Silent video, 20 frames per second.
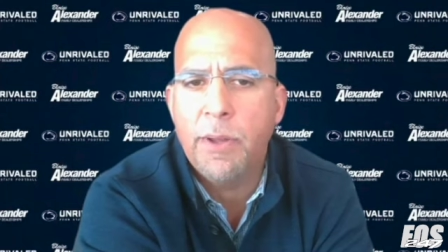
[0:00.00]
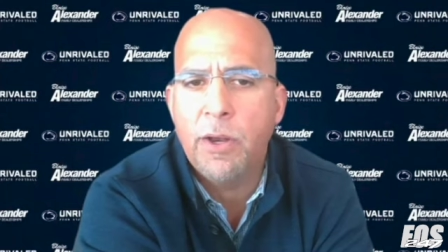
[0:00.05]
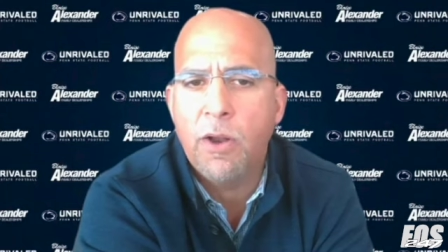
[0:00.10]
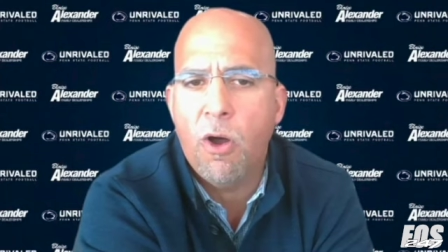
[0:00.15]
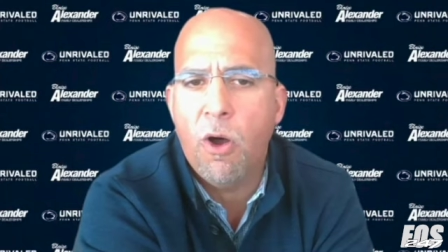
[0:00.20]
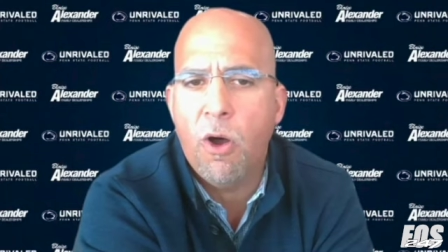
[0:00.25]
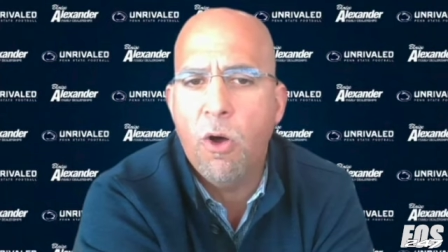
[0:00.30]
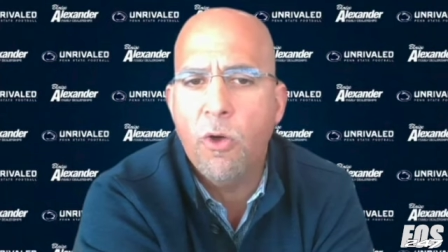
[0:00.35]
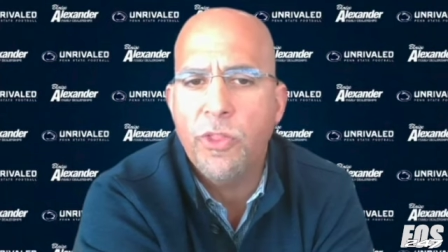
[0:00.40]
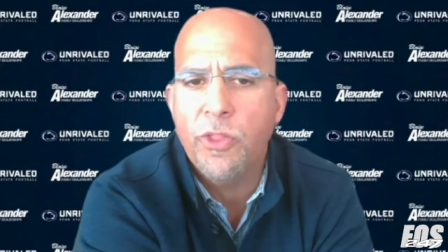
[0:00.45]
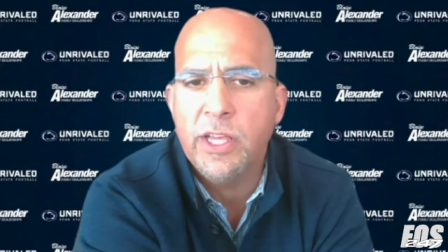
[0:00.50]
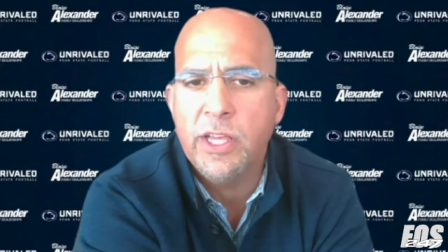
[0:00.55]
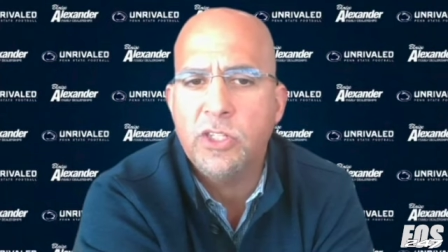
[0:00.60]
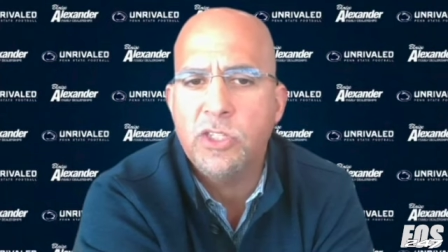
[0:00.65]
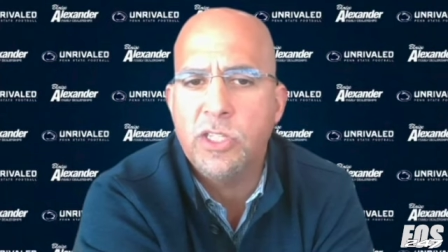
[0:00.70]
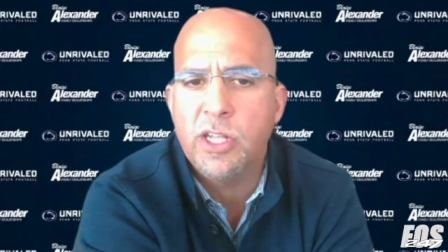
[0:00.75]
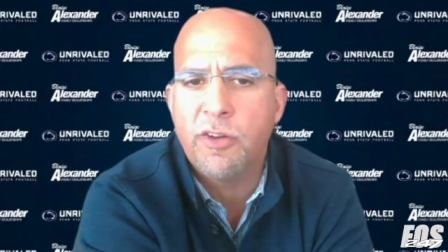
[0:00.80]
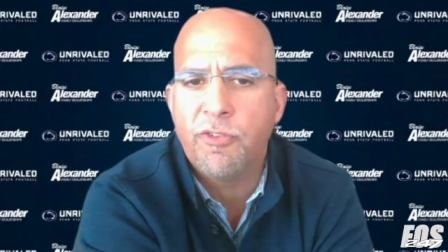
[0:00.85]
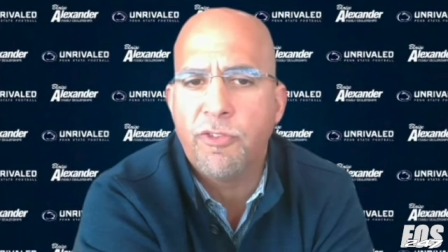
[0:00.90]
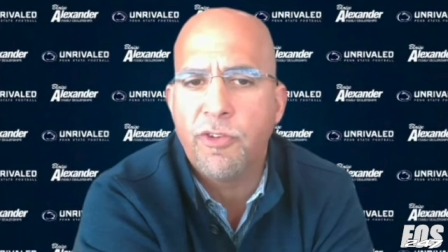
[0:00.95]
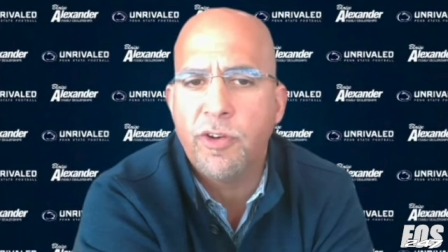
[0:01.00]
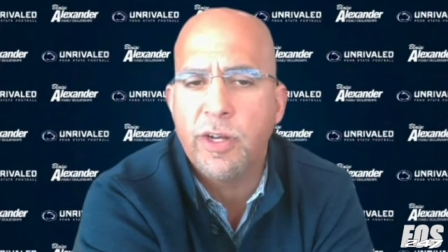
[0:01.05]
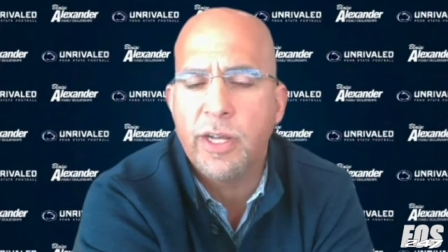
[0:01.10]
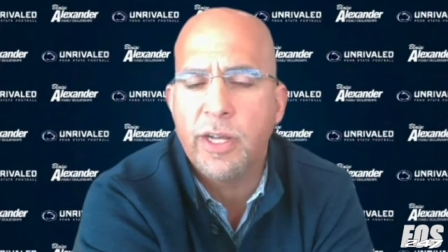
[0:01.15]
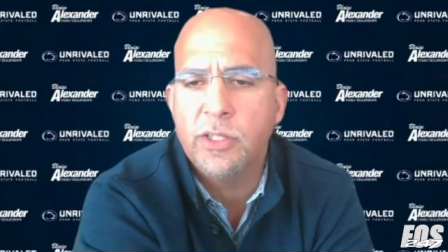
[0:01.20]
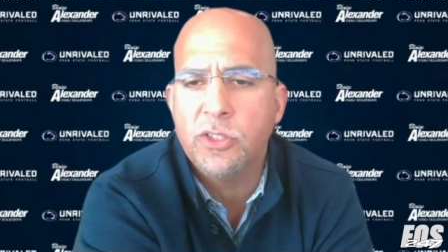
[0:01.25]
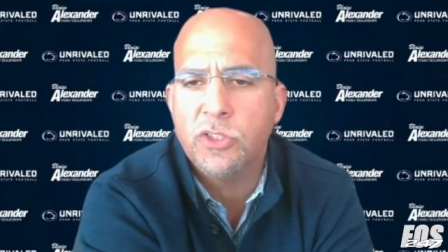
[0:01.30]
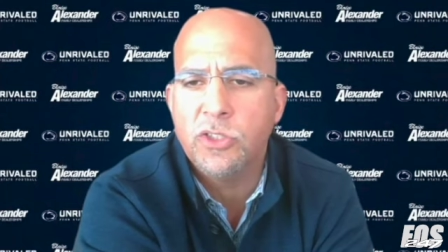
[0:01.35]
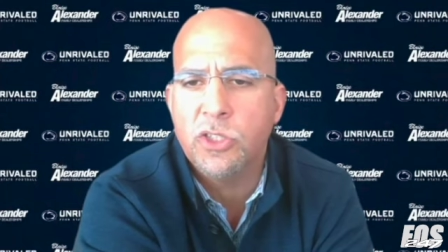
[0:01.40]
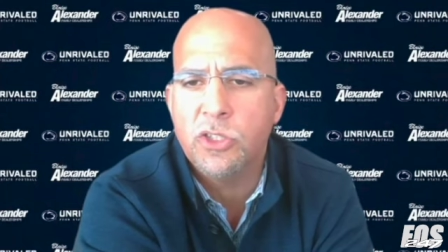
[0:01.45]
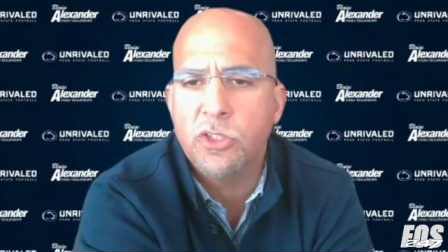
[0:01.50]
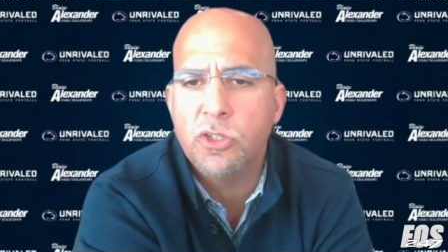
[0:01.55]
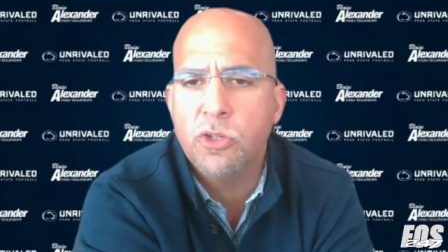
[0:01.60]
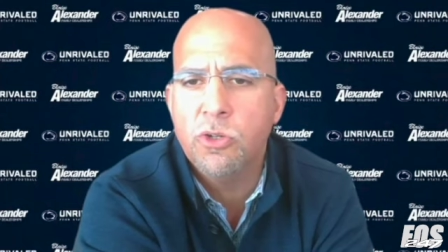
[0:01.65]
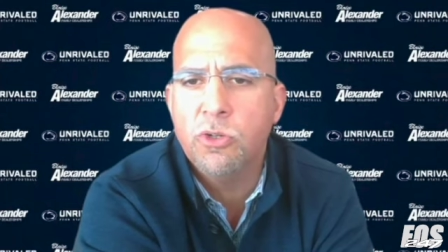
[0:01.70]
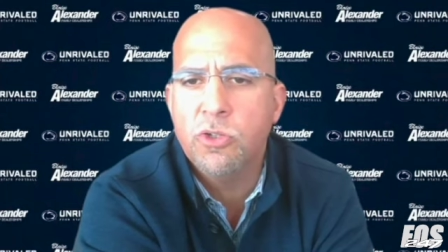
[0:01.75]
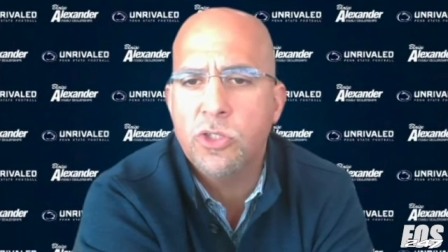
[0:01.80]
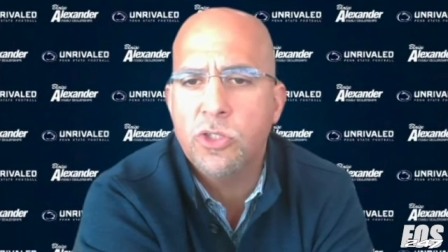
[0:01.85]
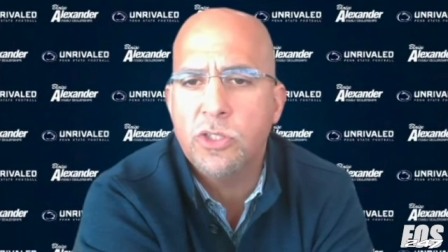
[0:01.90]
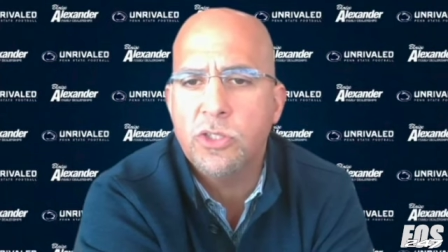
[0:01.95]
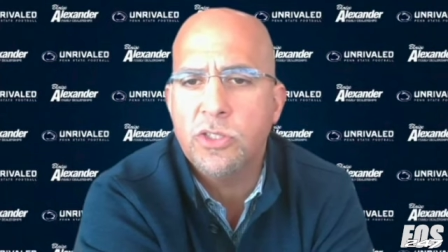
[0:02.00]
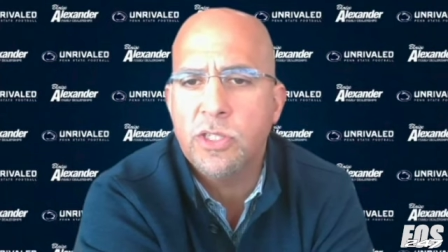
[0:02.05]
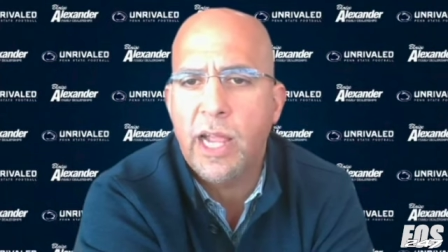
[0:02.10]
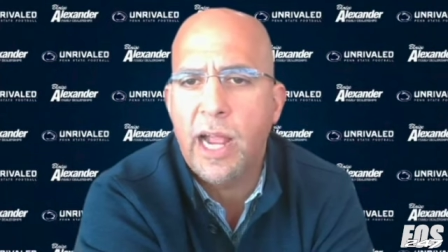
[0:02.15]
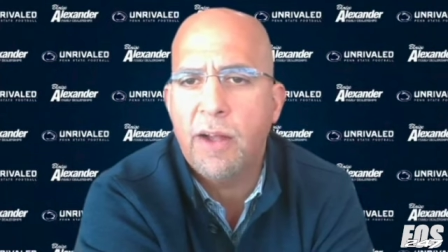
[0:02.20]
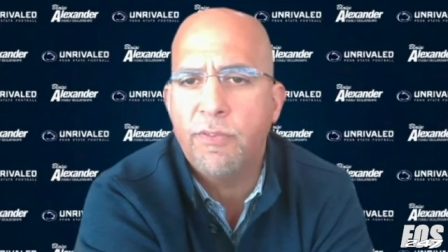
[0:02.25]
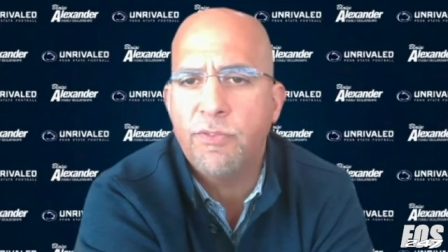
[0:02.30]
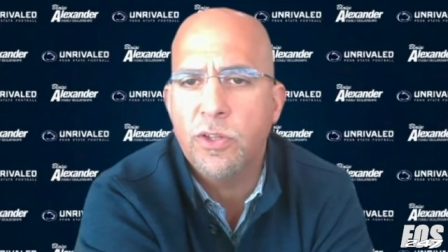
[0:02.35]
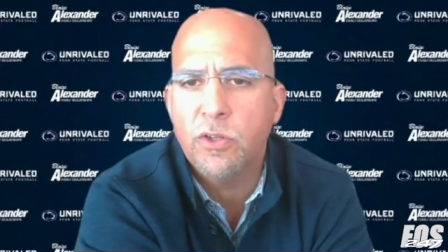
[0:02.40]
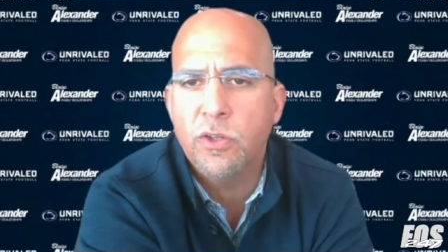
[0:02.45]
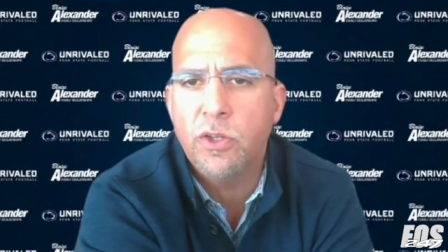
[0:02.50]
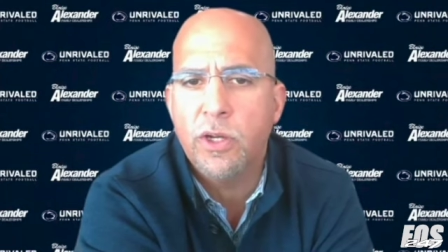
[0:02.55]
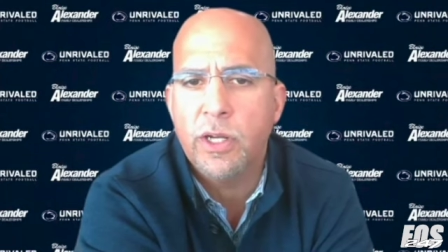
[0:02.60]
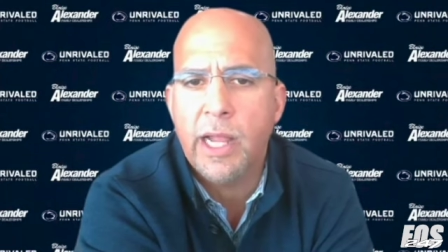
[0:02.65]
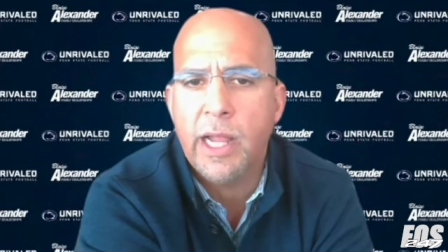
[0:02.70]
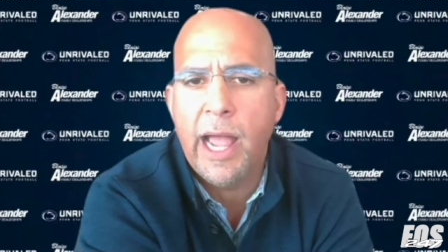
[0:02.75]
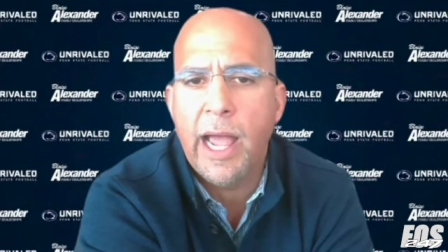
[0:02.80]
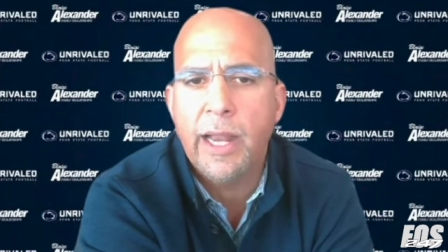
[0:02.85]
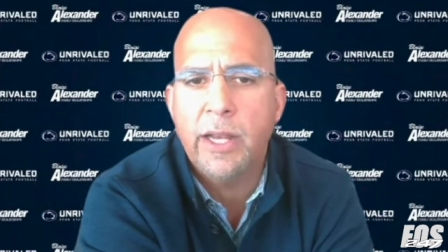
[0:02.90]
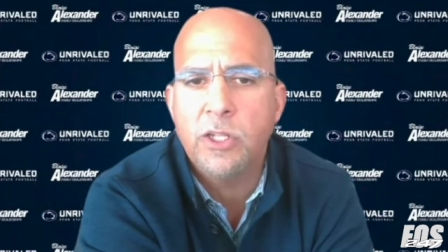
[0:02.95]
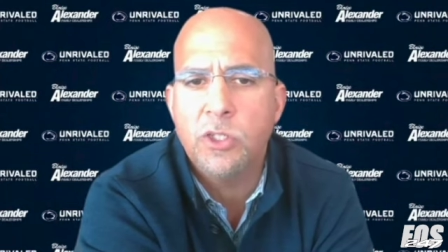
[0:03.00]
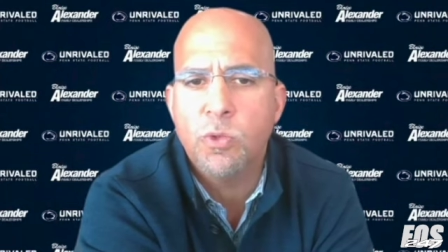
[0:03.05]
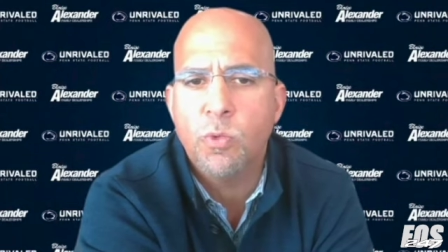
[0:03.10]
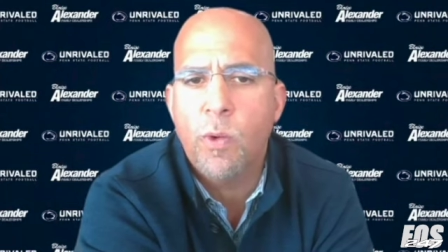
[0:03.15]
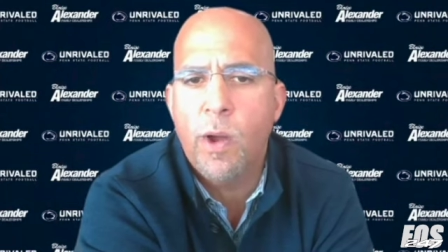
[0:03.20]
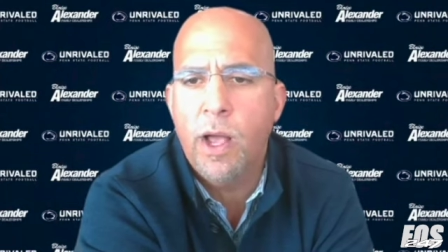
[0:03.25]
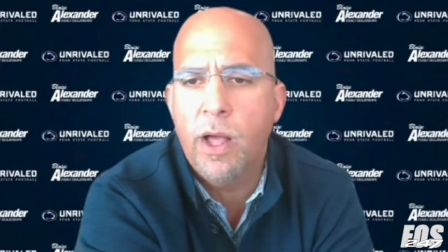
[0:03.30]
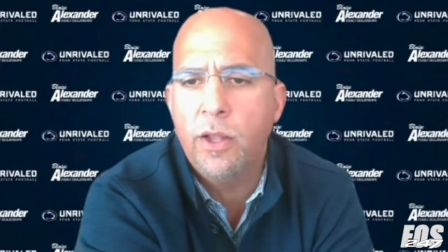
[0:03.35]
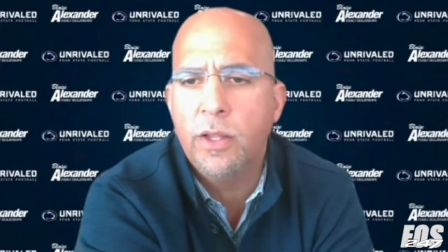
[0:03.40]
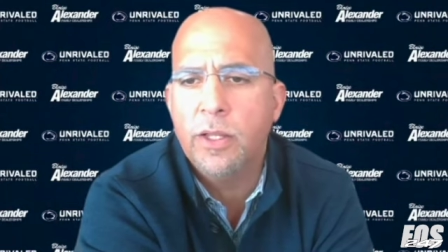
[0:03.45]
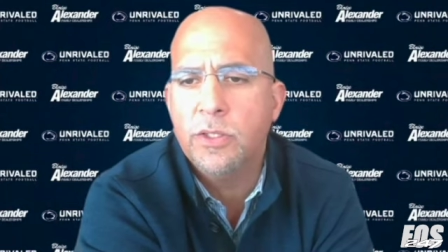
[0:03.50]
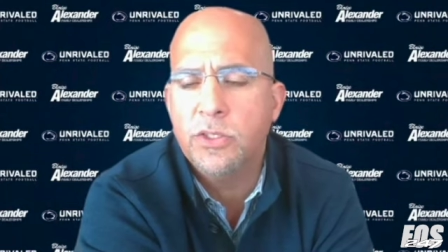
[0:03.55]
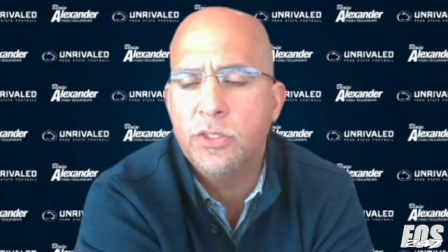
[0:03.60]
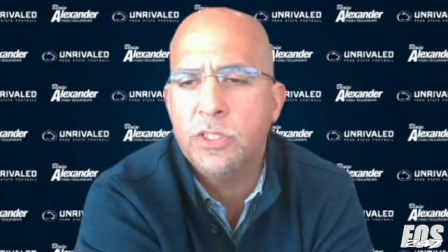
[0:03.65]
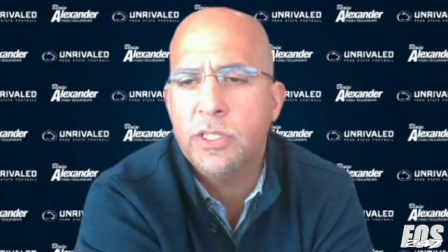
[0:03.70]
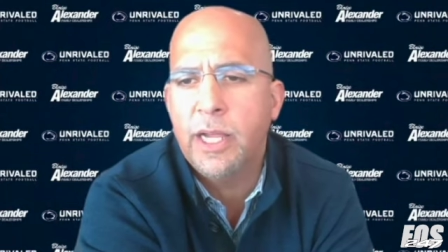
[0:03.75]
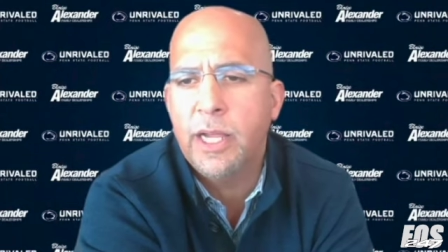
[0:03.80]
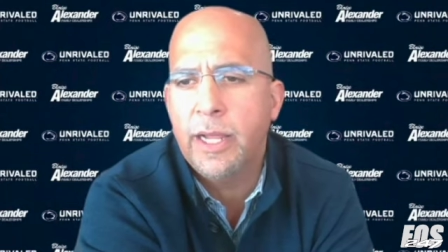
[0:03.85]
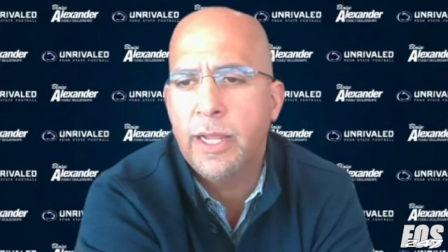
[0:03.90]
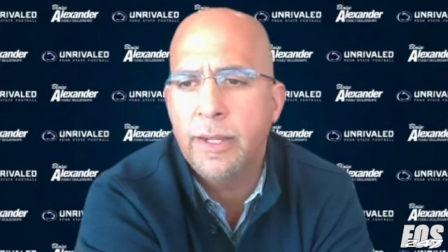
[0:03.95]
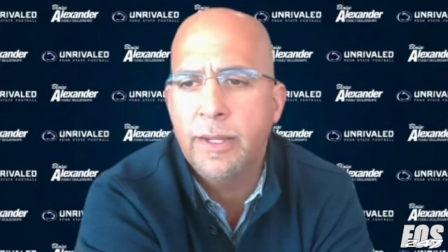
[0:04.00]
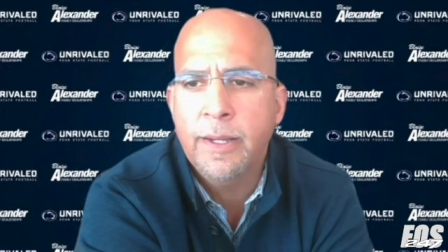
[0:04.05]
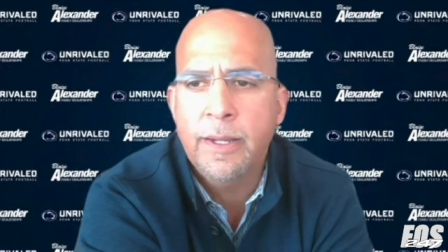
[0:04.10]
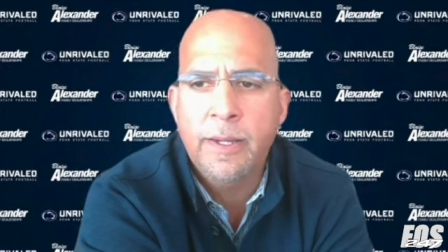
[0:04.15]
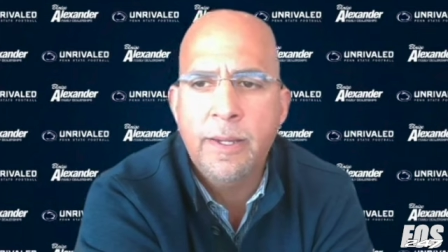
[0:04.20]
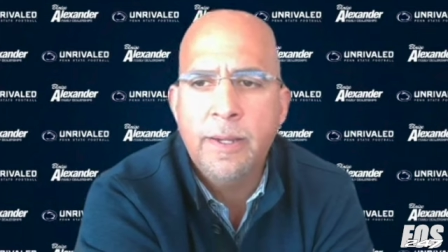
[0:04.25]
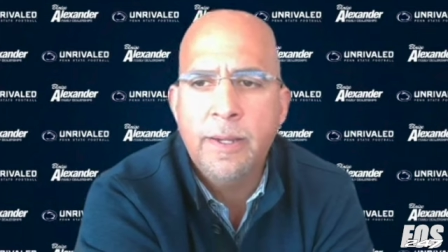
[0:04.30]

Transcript: but all these different institutions have to look at as well and say,